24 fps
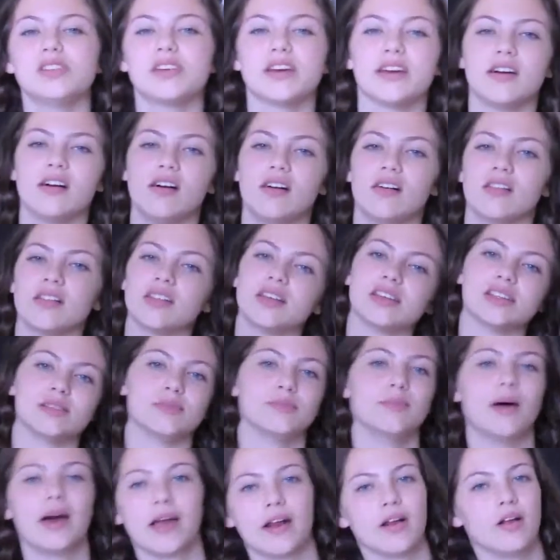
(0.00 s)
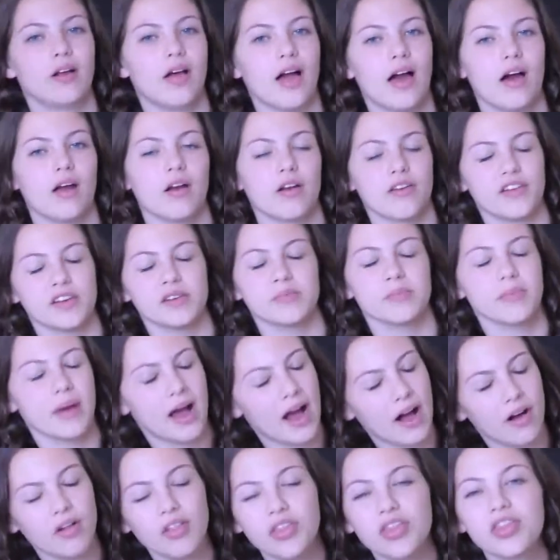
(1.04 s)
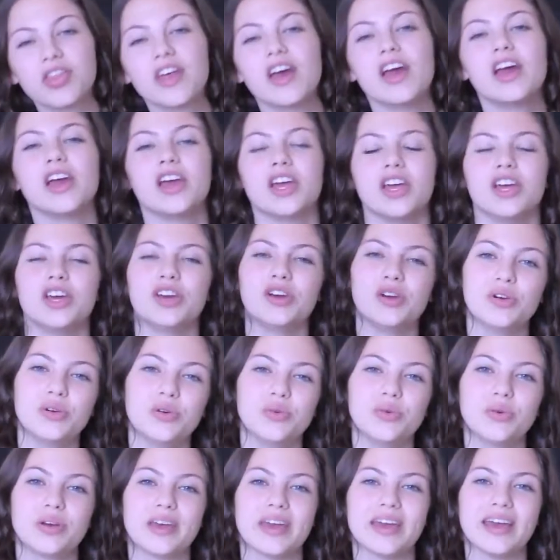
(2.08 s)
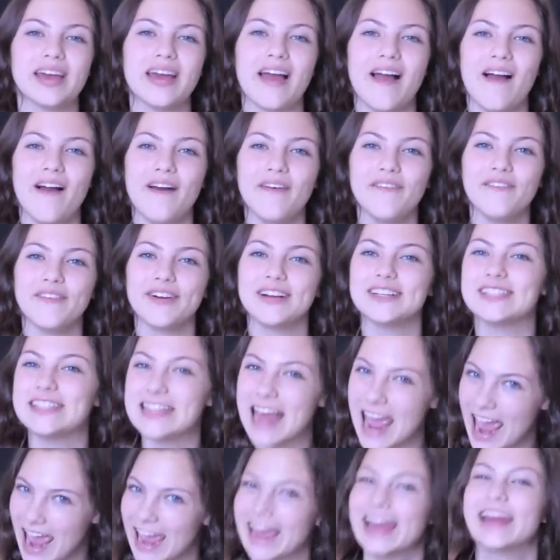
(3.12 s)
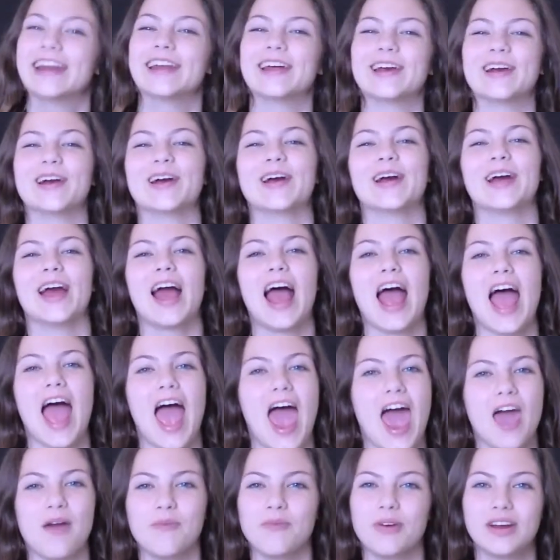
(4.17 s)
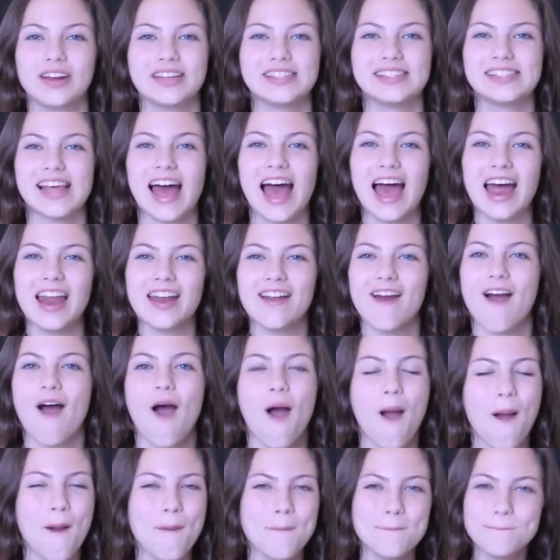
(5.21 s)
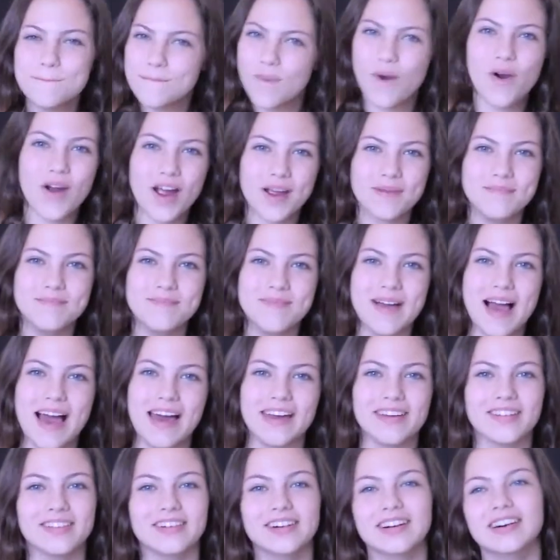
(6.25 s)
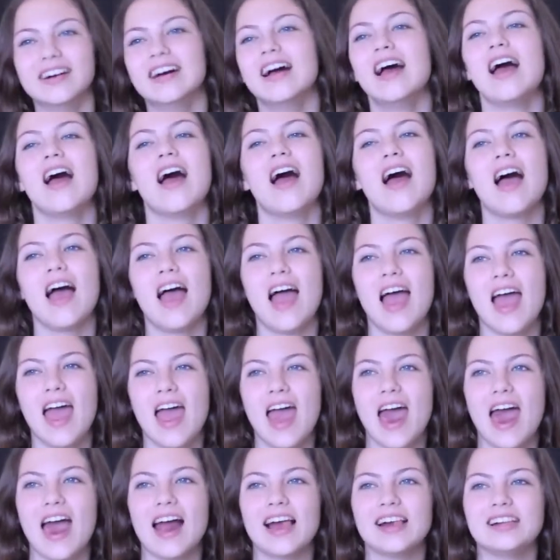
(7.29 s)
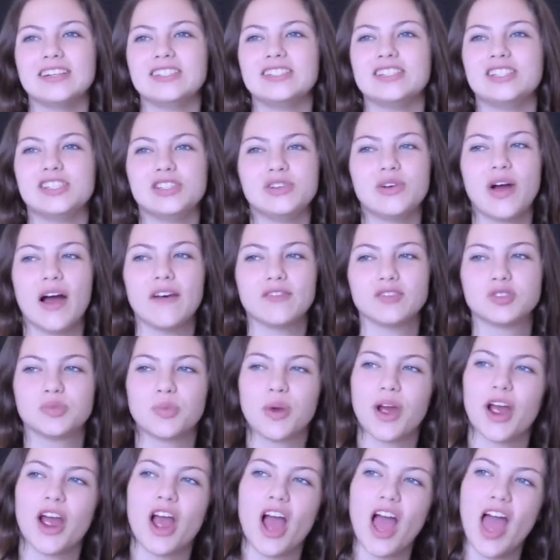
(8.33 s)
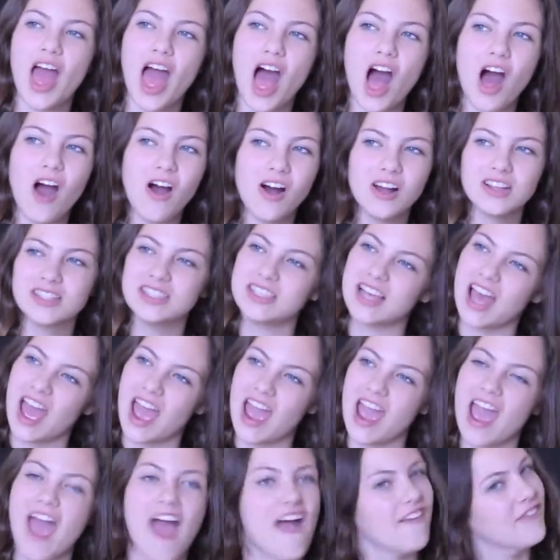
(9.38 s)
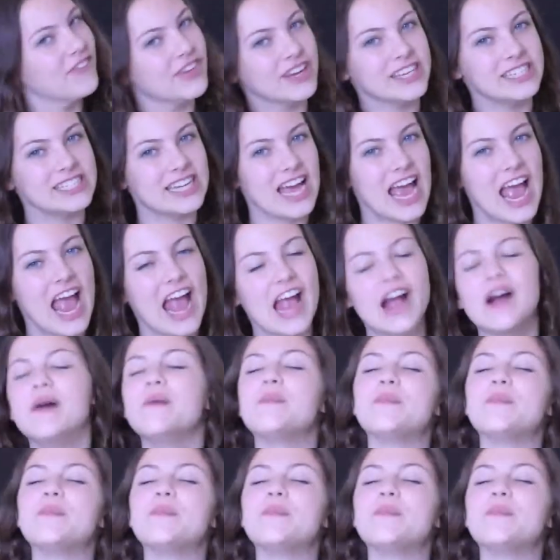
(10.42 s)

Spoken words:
you get all this metal out of your mouth, you get a retainer. And what is that? More metal. And you have to wear it all day, every day.